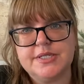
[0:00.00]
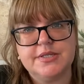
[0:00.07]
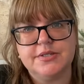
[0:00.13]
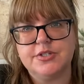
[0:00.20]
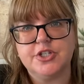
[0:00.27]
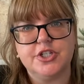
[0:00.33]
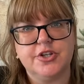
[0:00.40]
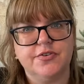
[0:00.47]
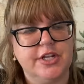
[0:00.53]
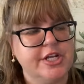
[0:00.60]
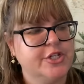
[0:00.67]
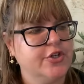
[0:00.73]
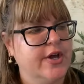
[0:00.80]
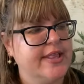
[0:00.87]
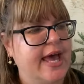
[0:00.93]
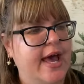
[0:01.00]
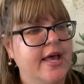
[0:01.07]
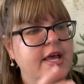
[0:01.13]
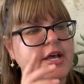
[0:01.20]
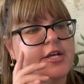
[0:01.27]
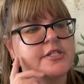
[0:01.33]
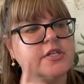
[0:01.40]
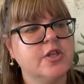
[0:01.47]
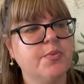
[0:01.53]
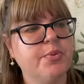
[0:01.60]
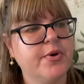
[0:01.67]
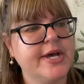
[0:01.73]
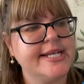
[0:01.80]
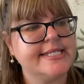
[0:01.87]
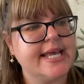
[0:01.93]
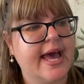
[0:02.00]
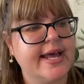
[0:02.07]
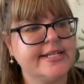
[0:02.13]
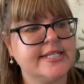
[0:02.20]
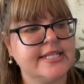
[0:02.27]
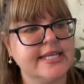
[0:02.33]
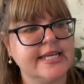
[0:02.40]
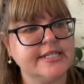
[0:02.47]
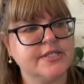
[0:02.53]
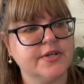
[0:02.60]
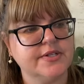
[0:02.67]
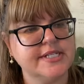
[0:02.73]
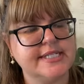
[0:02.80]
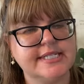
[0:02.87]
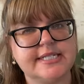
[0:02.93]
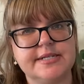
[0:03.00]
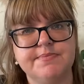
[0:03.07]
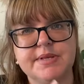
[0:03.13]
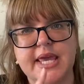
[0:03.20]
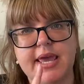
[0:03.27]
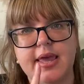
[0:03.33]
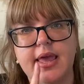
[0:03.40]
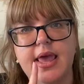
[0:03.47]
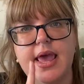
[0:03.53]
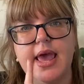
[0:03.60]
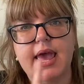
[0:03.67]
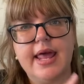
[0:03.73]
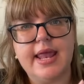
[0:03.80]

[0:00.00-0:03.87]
she really enjoyed that. So the boys had the solar system kit and